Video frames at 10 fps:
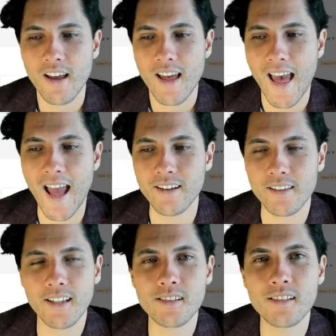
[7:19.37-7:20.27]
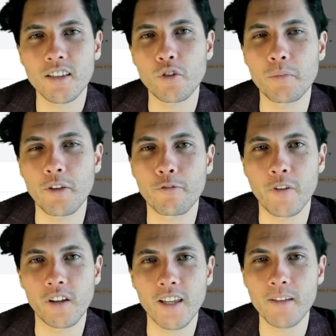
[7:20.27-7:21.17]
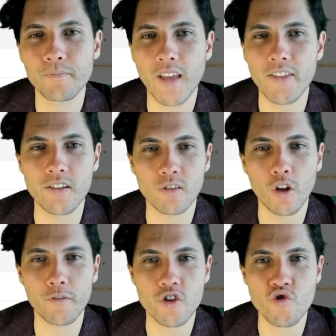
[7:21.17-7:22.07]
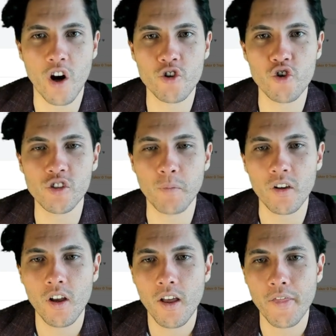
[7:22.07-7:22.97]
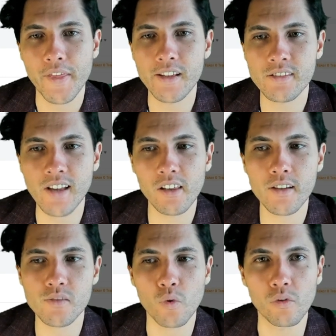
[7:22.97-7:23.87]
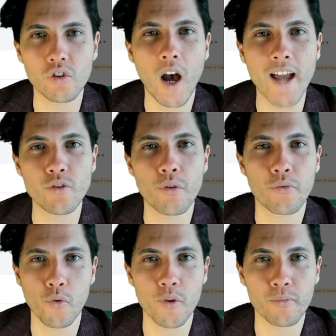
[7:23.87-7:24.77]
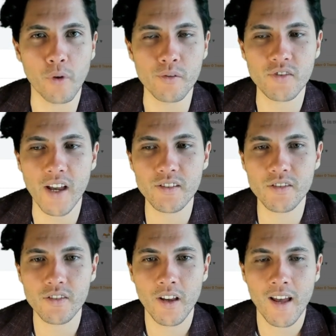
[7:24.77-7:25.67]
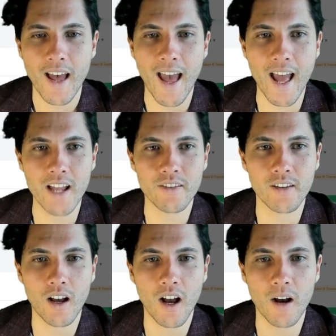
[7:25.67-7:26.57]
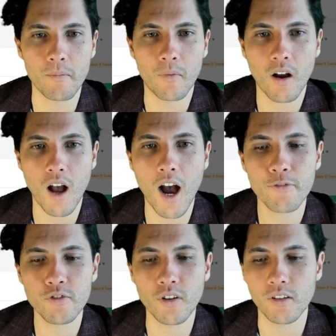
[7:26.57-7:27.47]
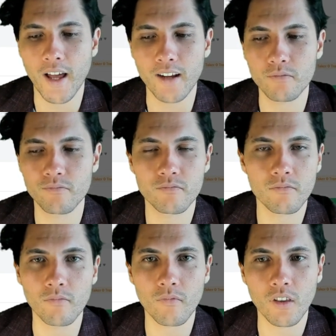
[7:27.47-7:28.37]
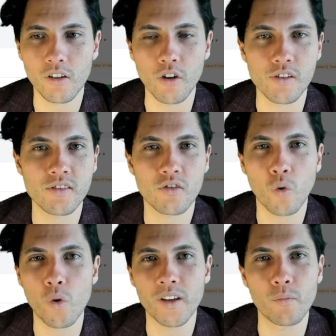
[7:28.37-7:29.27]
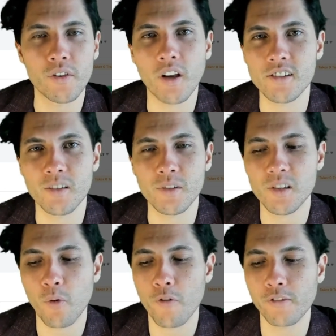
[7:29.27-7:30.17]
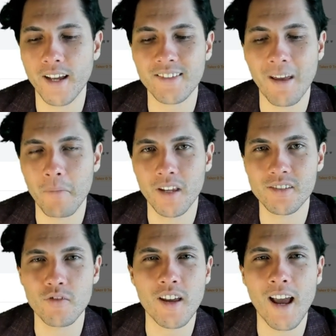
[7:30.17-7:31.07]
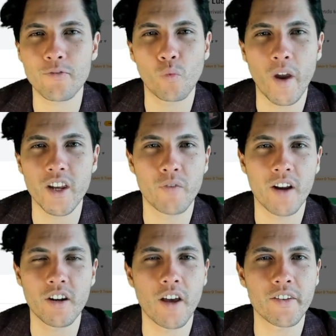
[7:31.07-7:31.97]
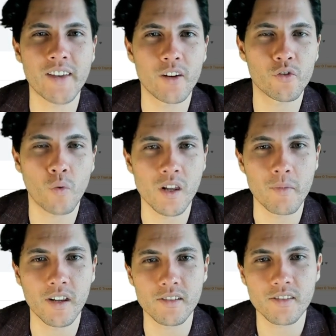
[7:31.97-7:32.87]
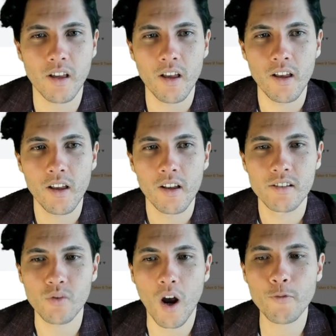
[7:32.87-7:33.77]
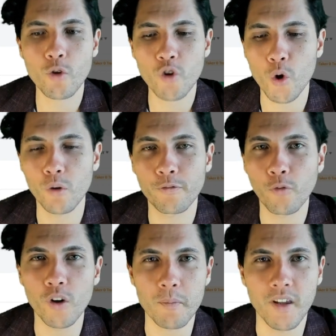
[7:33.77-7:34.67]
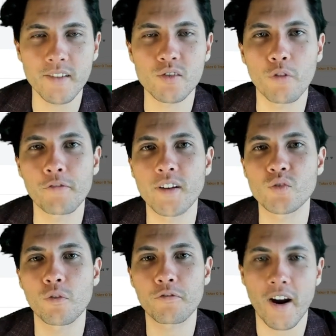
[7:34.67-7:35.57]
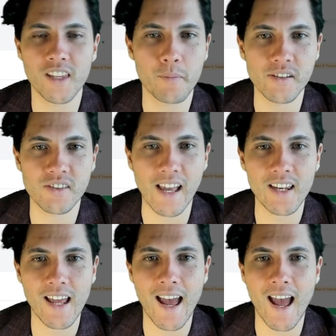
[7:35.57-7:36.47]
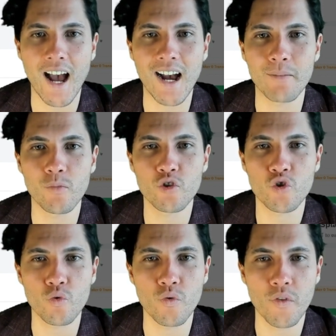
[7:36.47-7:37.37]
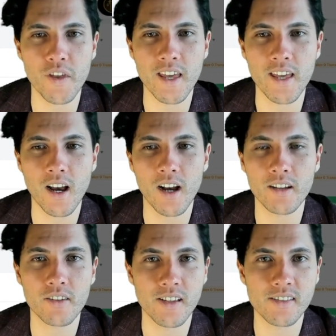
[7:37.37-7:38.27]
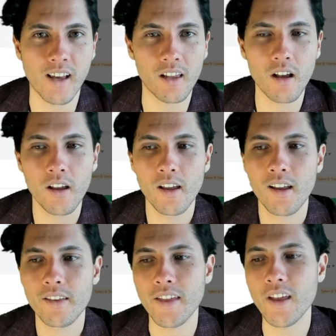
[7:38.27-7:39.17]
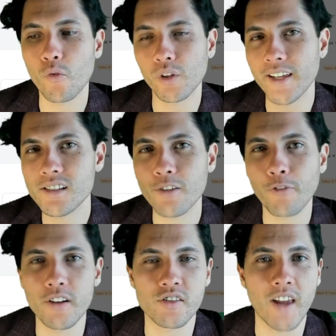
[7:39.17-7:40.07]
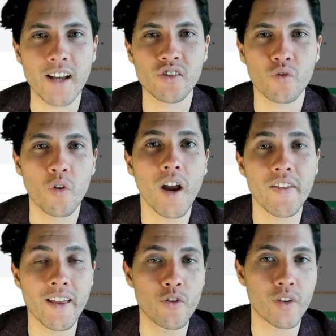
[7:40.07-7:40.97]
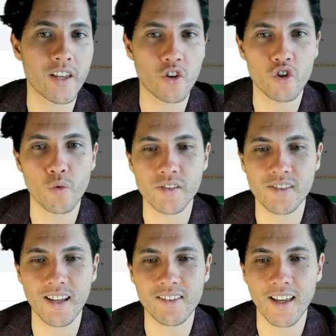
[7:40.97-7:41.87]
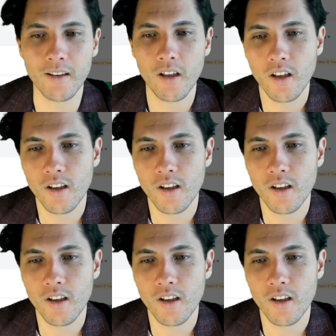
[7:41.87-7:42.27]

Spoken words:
And this is a little bit fiddly, and there's a lot of instructions, but these sellers will guide you through the process. And after just talking with customer support for 10 minutes, you then have to wait around another 10 or 20 minutes. So after a total of 40 minutes, your funds will finally be sent to the seller. Then they'll release the funds in escrow, and then you get your USDT.